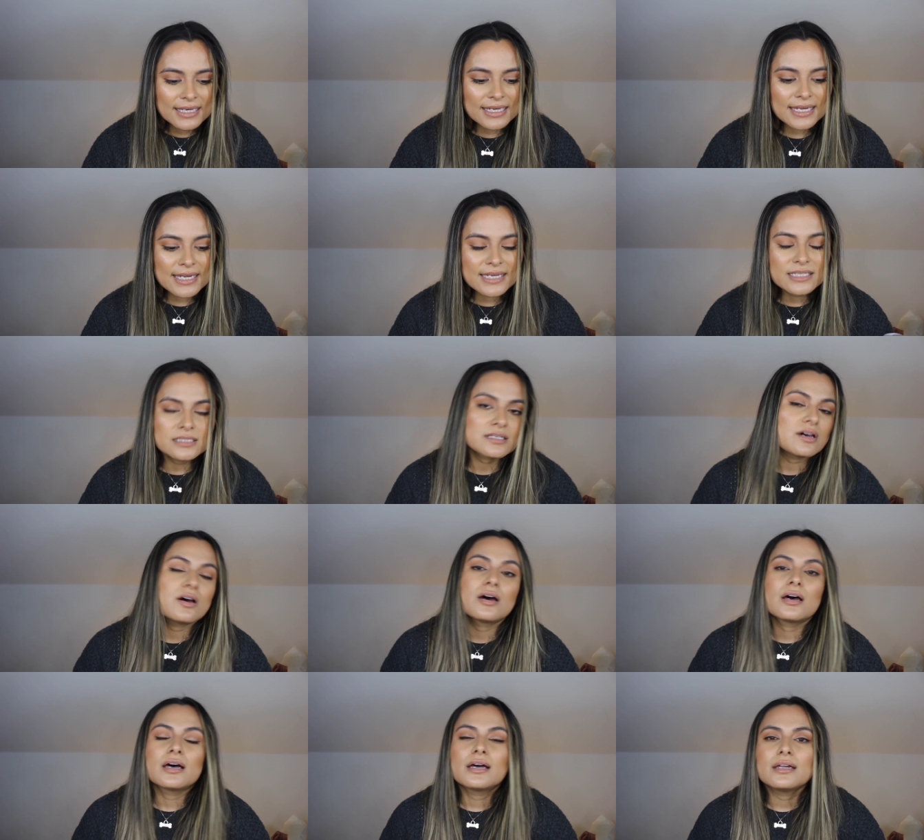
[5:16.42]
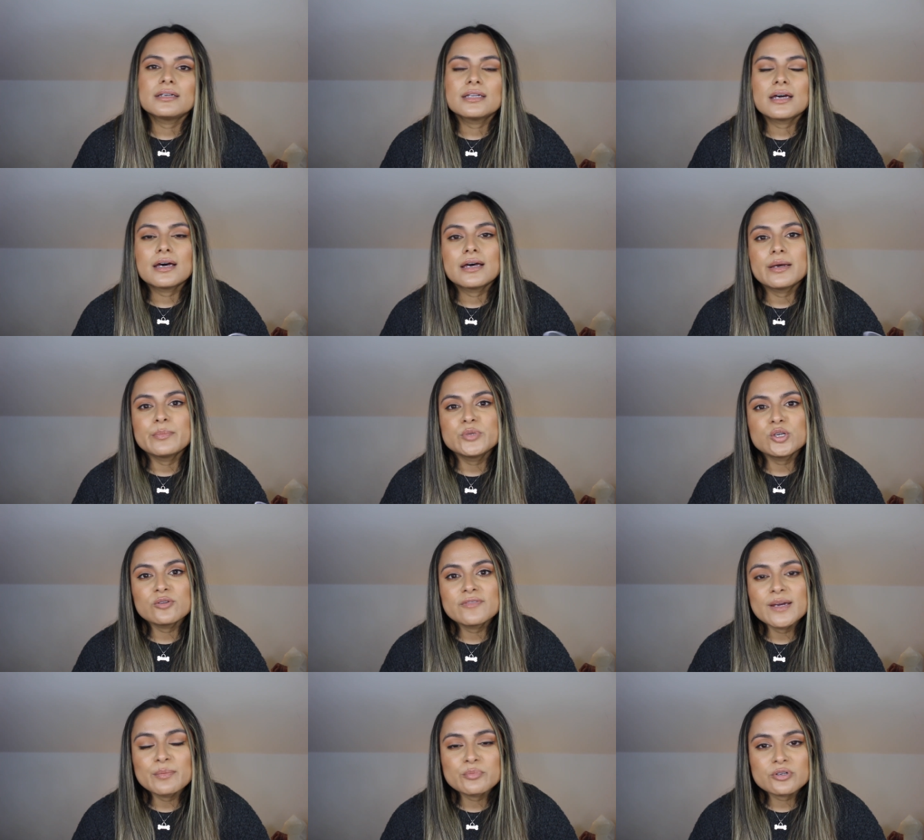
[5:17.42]
And on um,
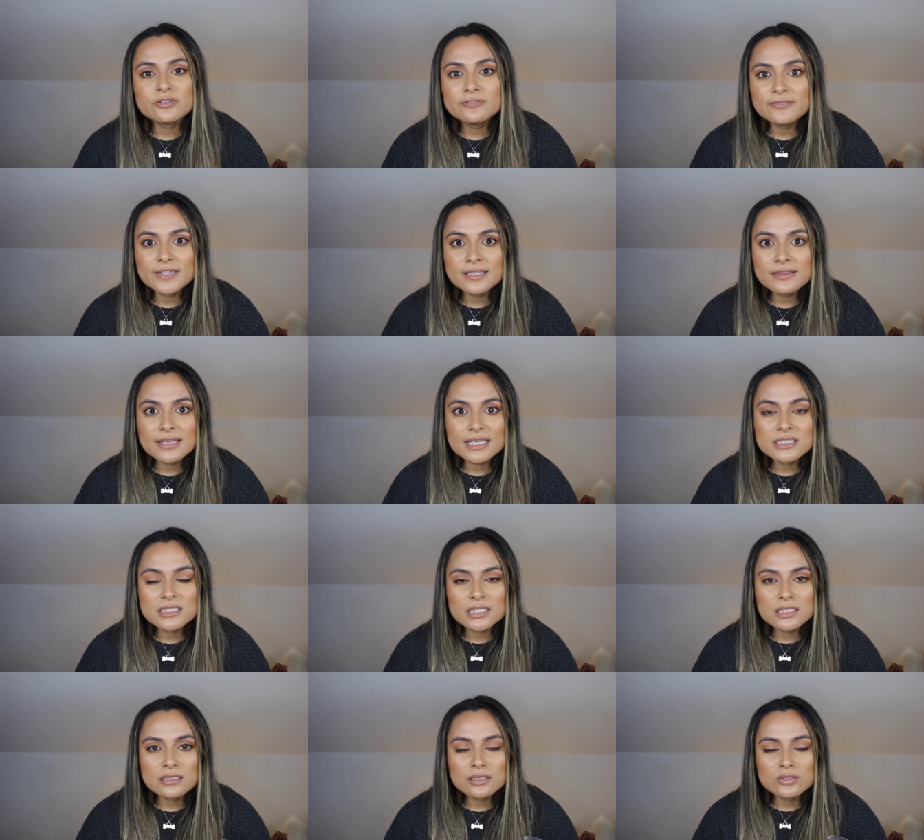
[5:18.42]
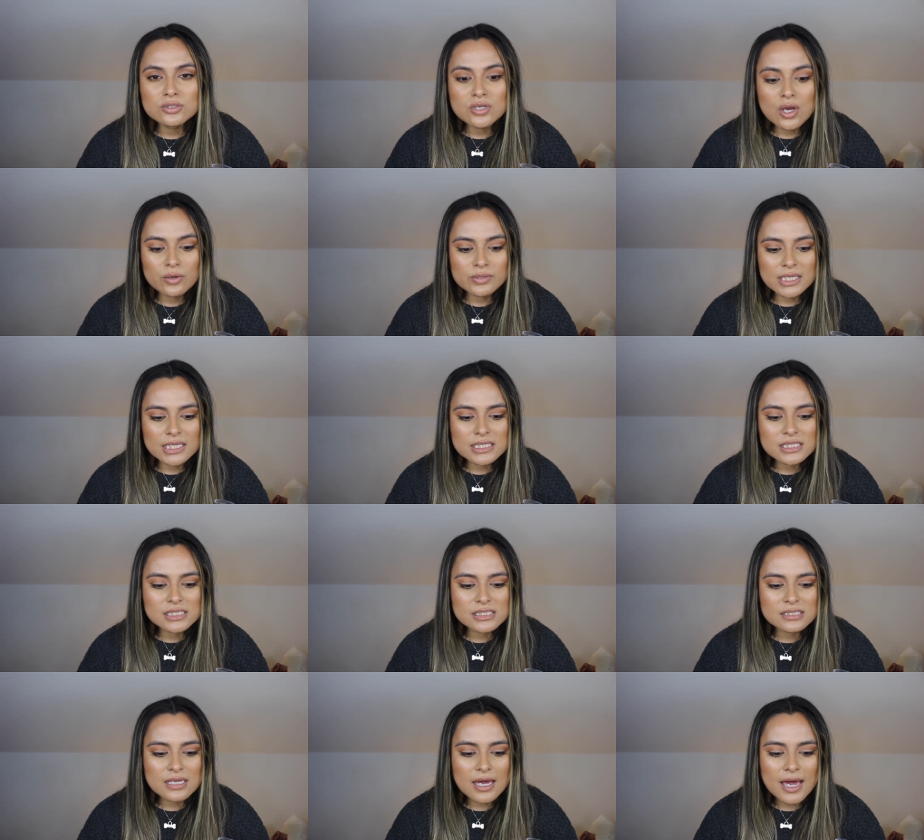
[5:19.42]
November 5th, I did
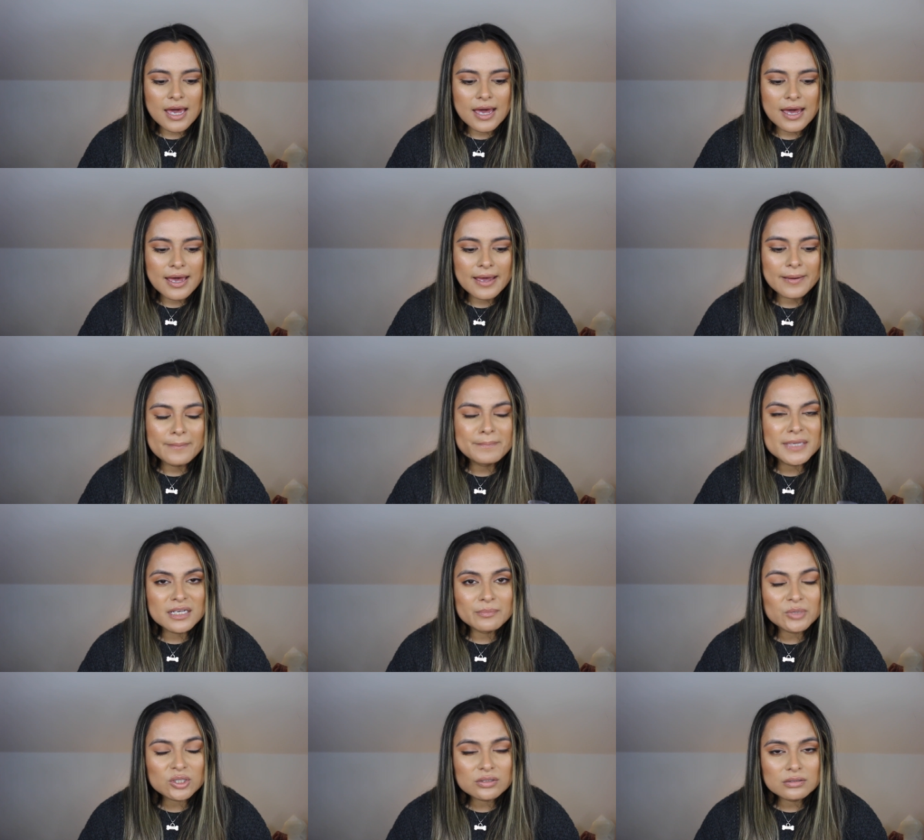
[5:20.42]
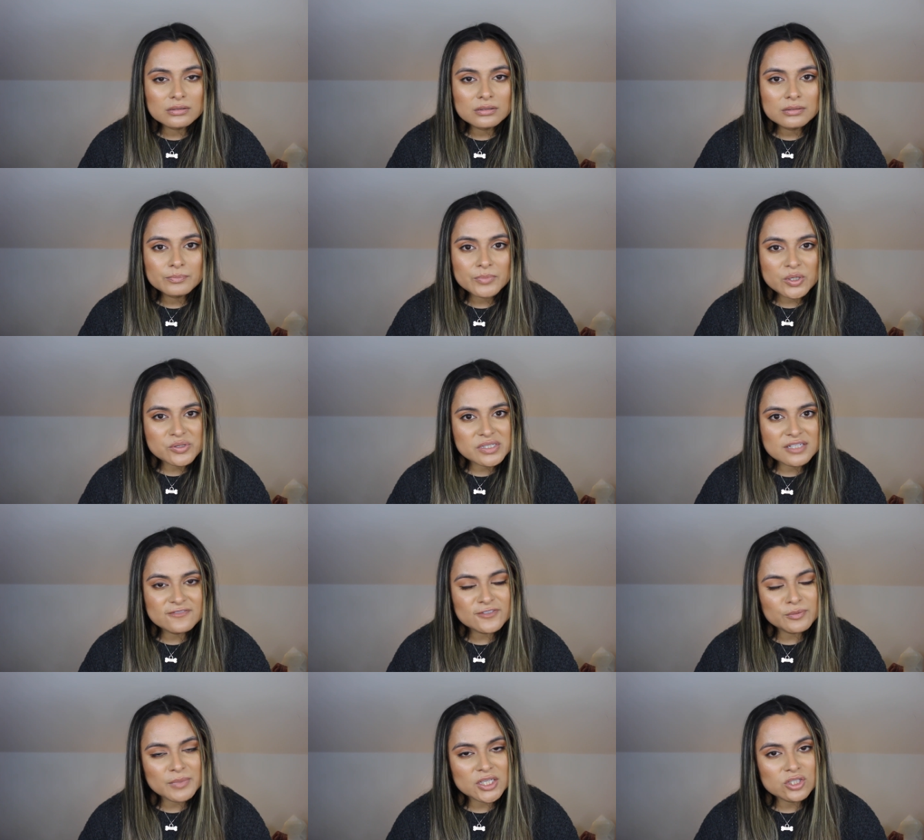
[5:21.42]
notice uh, minimal post
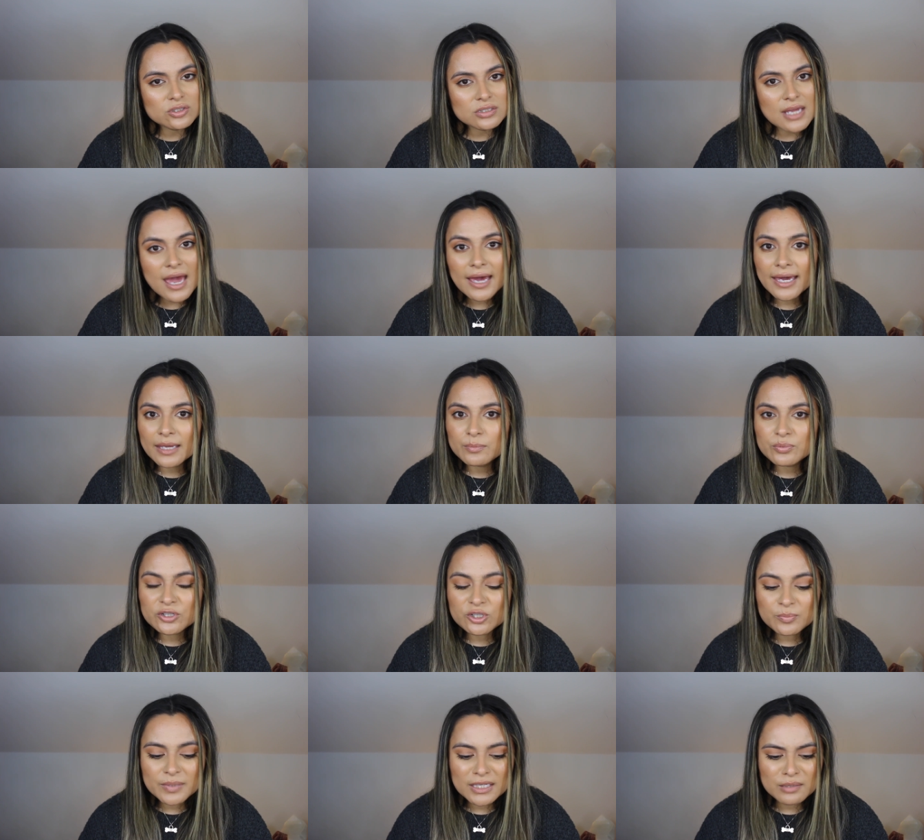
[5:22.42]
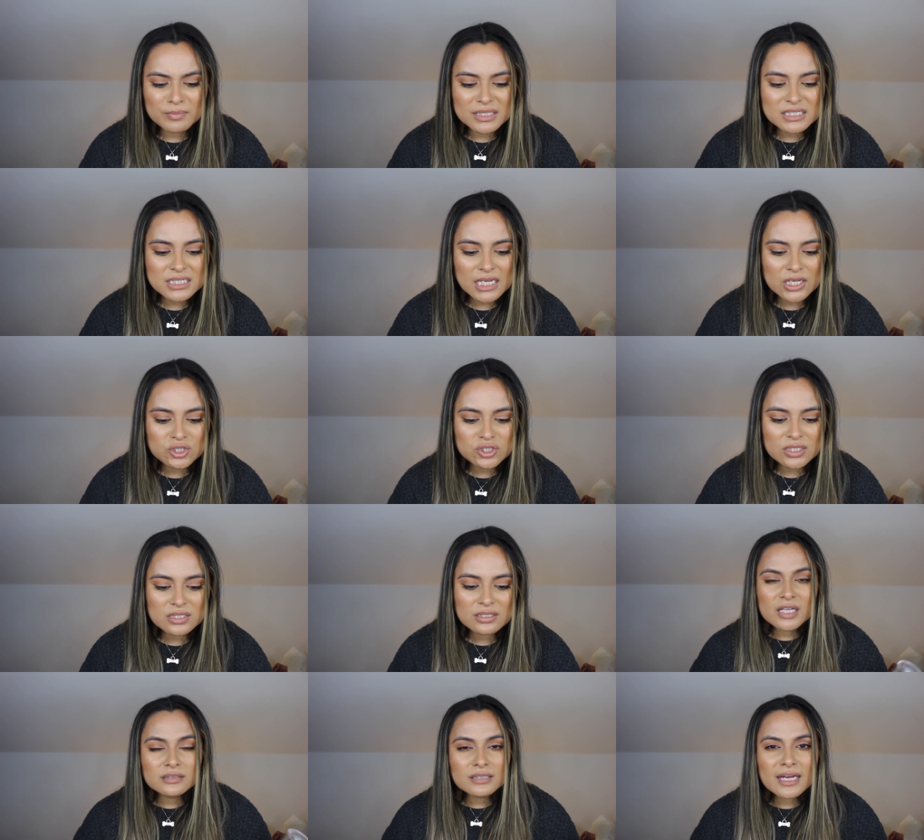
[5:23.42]
inflammation
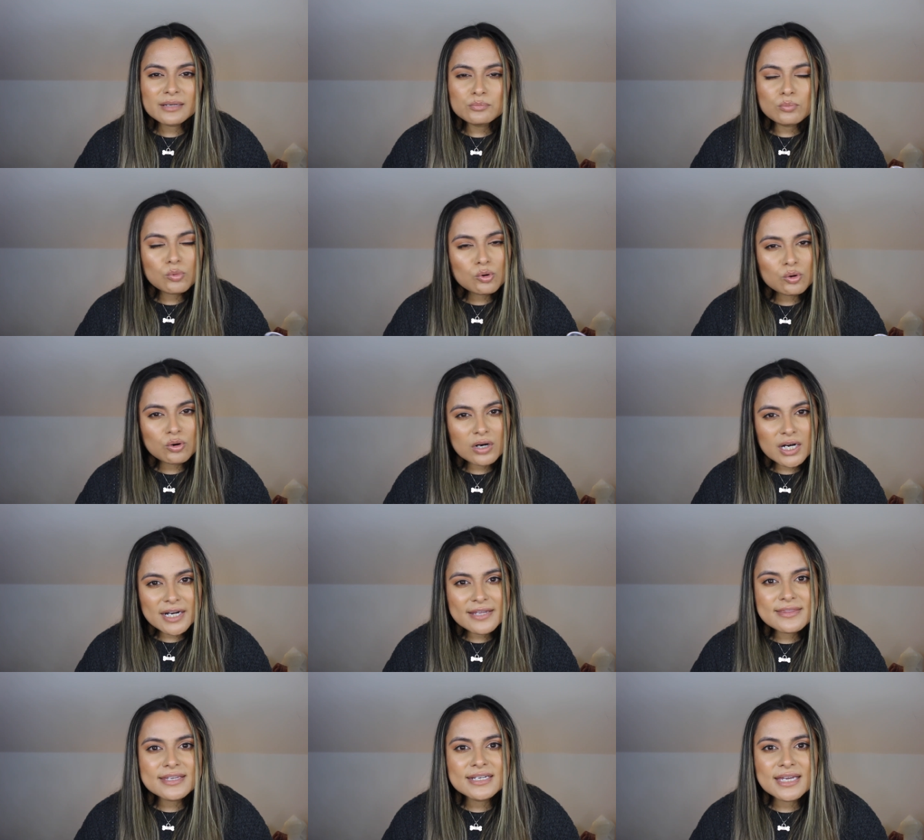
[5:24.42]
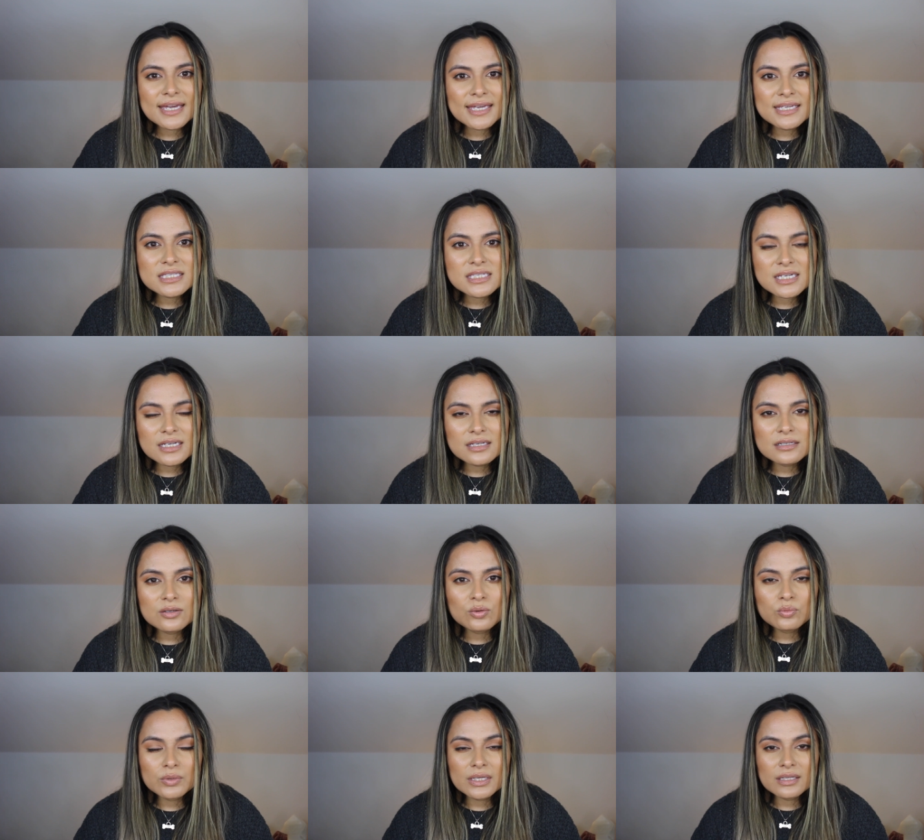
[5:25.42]
hyperpigmentation a lot more than I did
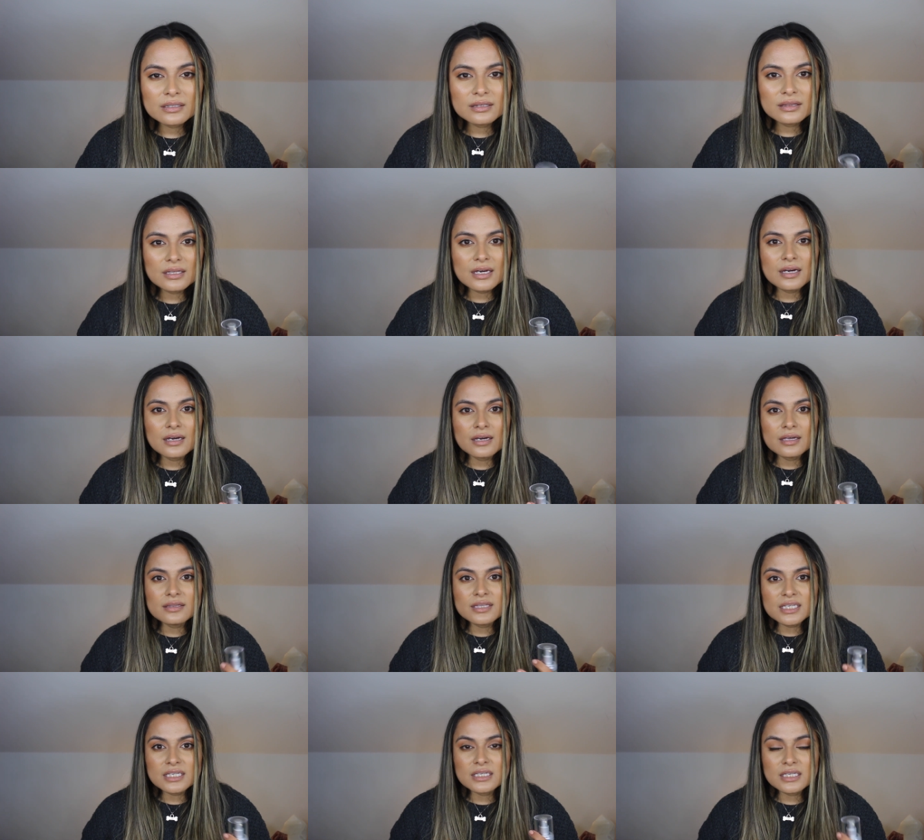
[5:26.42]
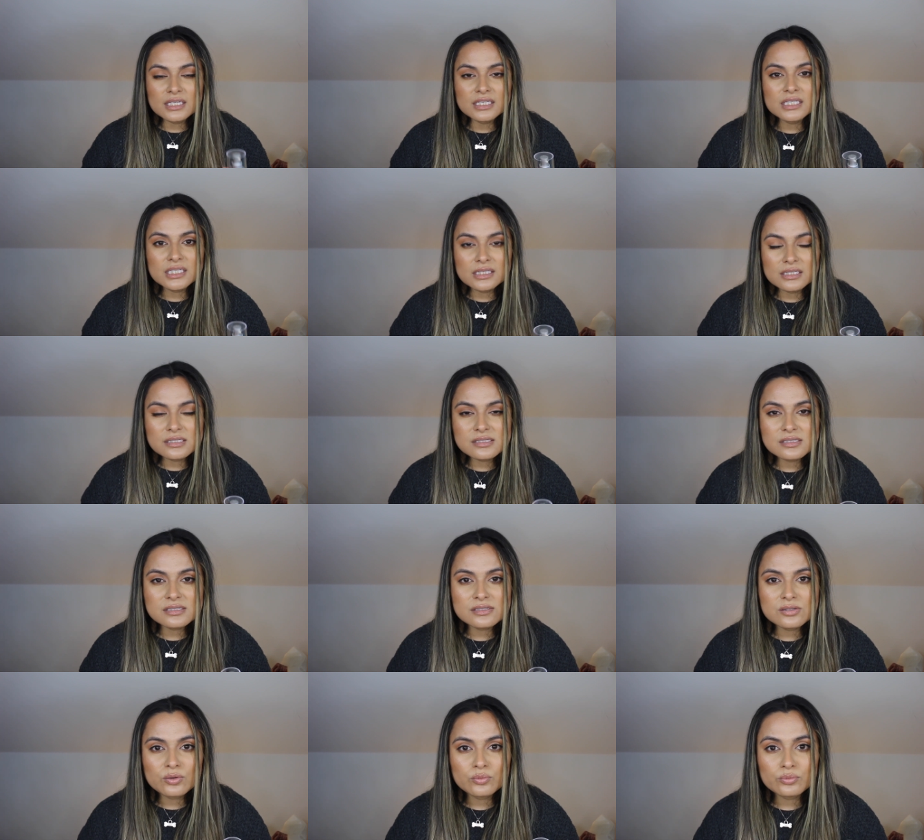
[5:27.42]
with uh, the Inkey List's